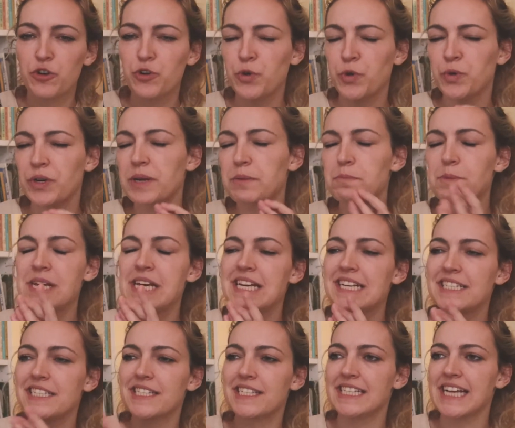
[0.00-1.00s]

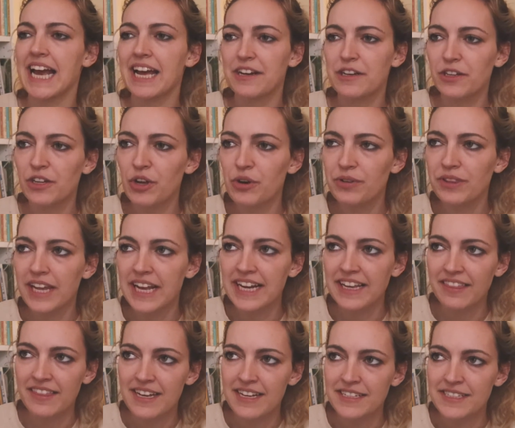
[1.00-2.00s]
creepy standalone
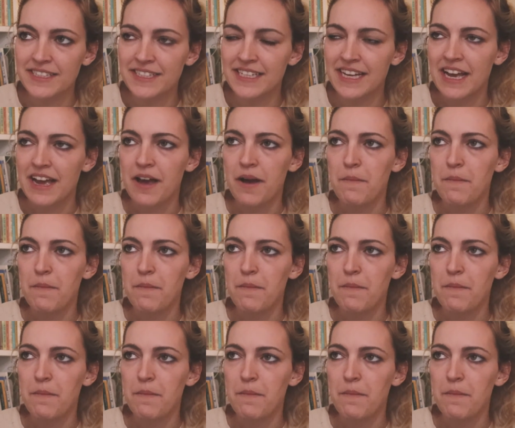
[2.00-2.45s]
like this